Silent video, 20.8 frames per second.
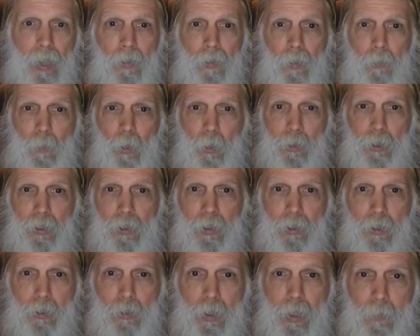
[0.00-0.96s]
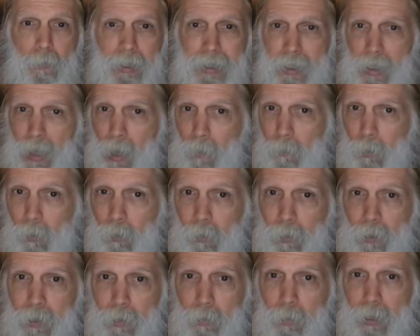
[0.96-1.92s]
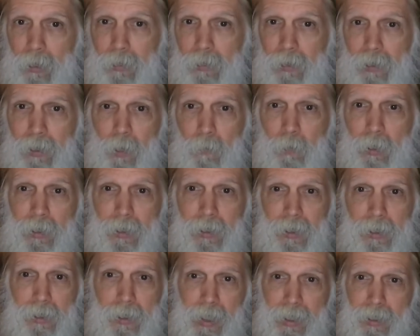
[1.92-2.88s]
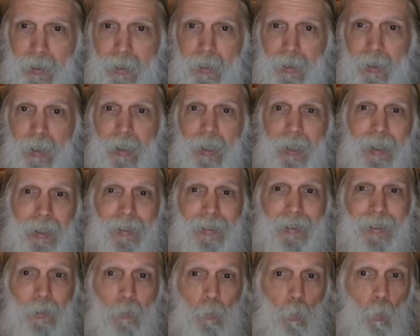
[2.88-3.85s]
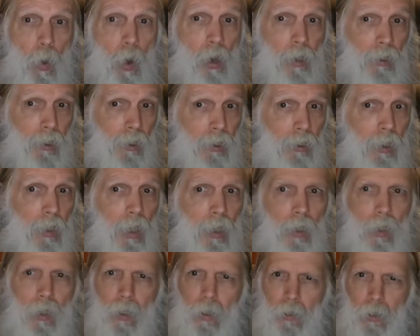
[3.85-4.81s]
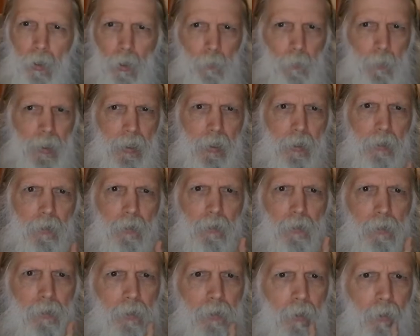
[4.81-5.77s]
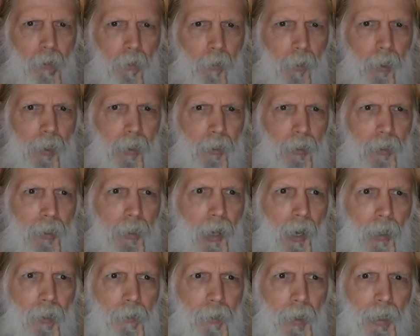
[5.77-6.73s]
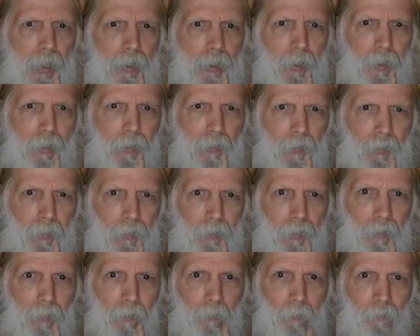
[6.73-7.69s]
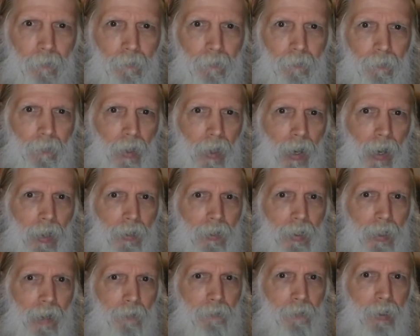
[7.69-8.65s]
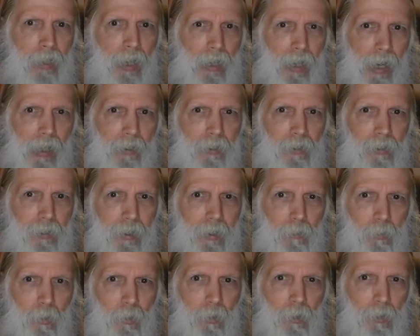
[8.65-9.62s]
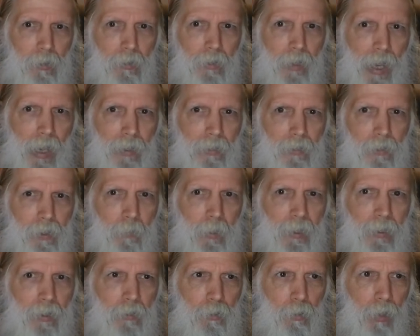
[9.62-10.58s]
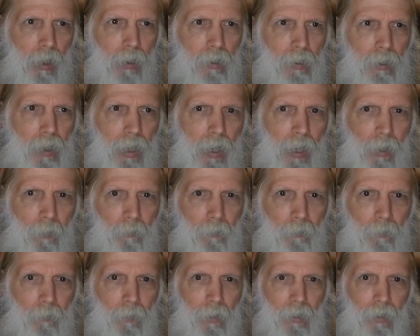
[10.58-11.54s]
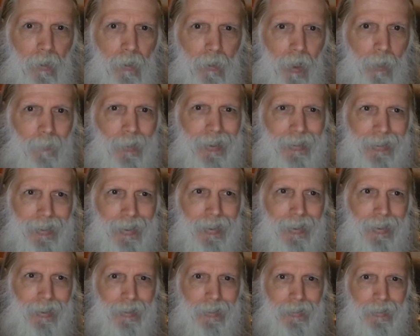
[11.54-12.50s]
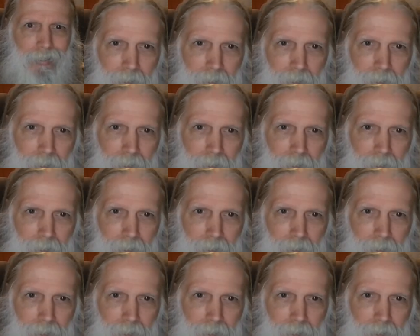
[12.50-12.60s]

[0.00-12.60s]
The most extreme example was when someone suggested that water could be used to treat dehydration. And the FDA actually ruled that to be a drug claim. I'm not kidding.